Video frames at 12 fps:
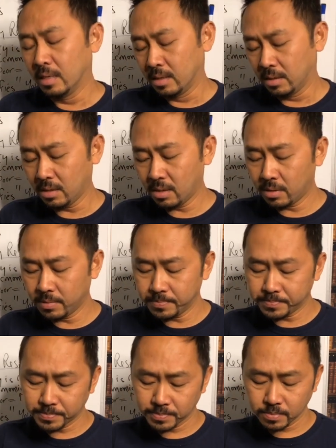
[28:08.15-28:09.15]

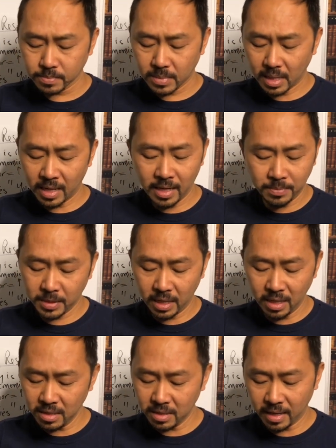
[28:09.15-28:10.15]
So, and I'm
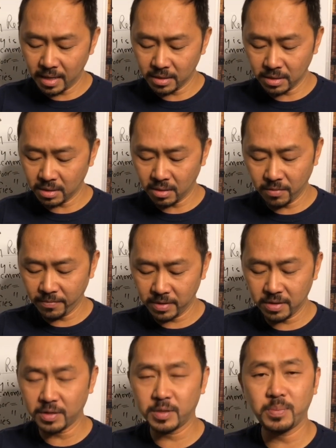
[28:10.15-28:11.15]
telling you that just hopefully
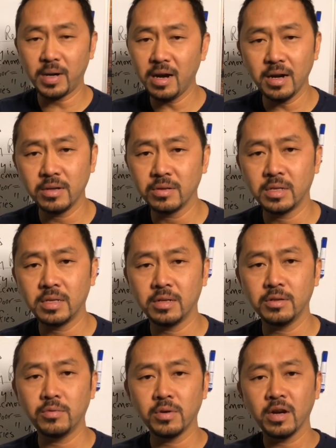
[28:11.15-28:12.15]
to inspire you, to tell
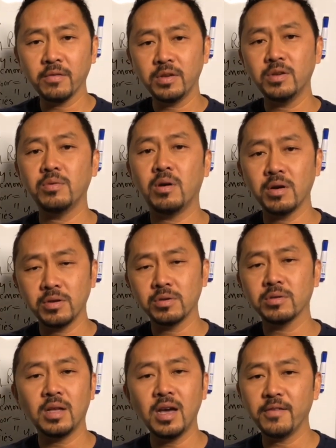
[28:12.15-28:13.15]
you wherever you are in
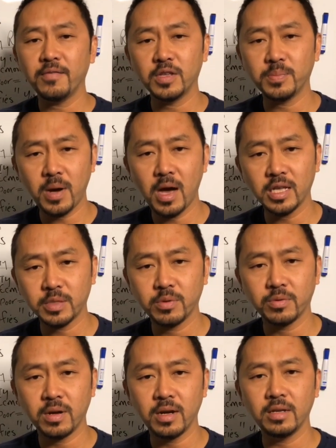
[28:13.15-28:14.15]
your life, it's possible,
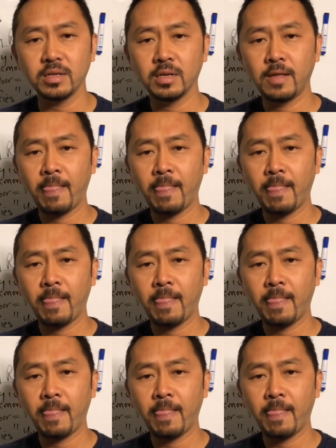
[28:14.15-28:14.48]
right?